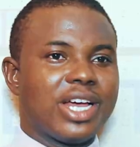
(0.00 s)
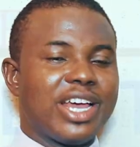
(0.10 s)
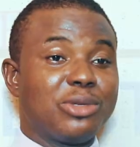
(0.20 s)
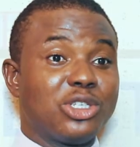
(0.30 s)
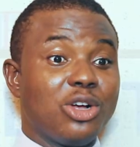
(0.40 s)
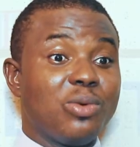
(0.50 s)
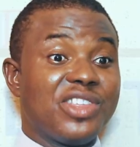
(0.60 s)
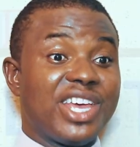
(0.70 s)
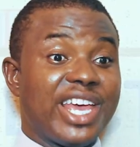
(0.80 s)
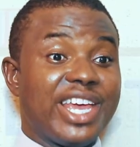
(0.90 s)
I am sure
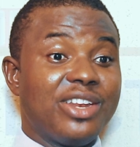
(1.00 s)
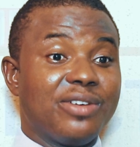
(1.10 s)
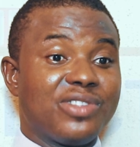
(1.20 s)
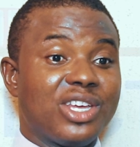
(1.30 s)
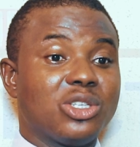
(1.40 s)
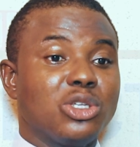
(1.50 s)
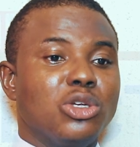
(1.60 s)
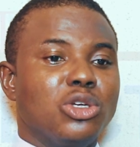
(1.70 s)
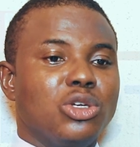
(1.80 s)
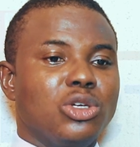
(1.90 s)
with the aid of
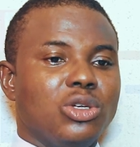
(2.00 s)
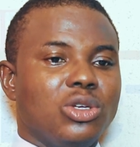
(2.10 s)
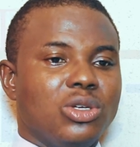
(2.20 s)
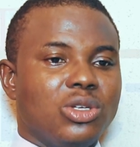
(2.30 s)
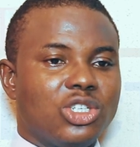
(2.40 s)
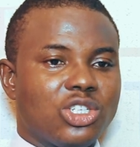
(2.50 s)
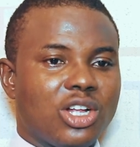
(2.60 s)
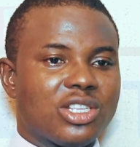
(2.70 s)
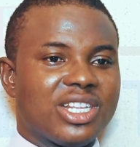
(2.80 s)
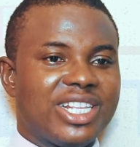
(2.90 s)
this
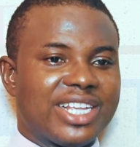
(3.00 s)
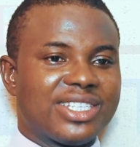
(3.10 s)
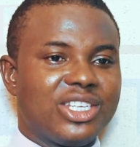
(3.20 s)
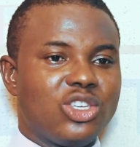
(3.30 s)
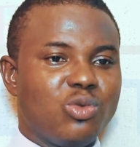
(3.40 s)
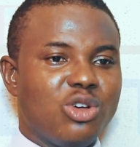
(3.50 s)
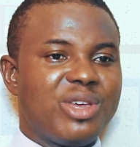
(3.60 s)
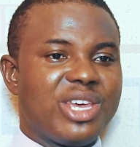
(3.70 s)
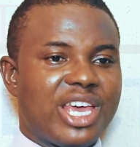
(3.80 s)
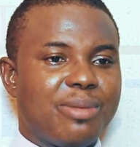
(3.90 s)
short lesson, you will
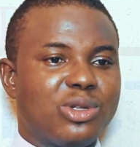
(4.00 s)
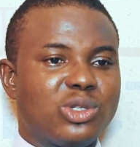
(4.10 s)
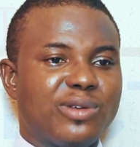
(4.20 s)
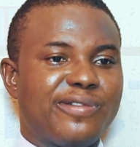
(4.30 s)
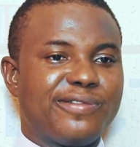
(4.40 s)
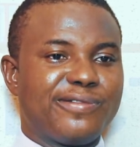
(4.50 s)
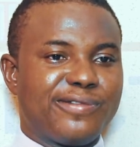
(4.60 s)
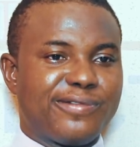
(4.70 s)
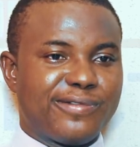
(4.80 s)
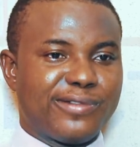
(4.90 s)
be able to
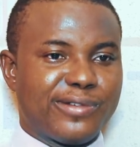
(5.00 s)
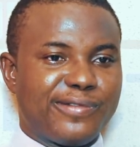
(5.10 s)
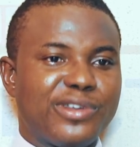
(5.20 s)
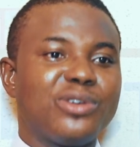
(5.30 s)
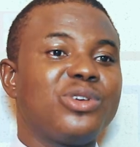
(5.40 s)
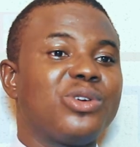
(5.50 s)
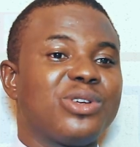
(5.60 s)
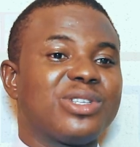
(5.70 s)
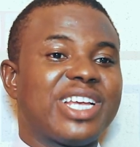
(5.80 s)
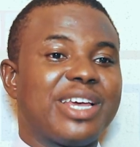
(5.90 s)
fulfill
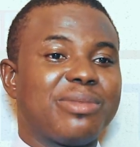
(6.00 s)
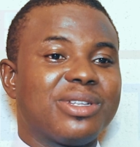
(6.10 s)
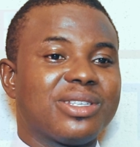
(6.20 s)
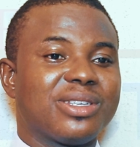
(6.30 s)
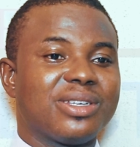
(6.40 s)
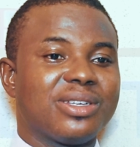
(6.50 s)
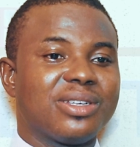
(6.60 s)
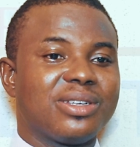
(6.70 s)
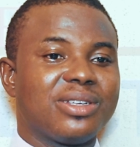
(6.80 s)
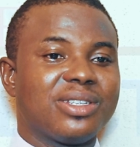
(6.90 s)
your assignments.
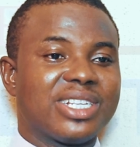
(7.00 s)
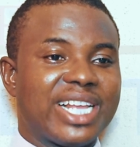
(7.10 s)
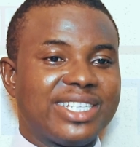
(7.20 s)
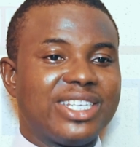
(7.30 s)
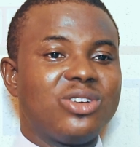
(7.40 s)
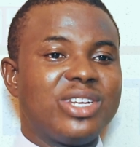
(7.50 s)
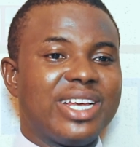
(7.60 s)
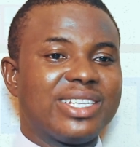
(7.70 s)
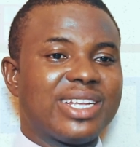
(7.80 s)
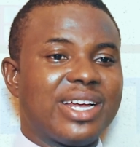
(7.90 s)
Till I see you
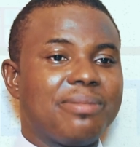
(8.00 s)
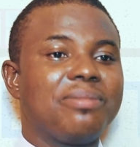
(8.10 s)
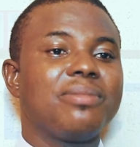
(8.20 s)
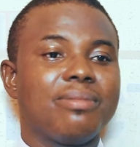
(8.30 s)
next time,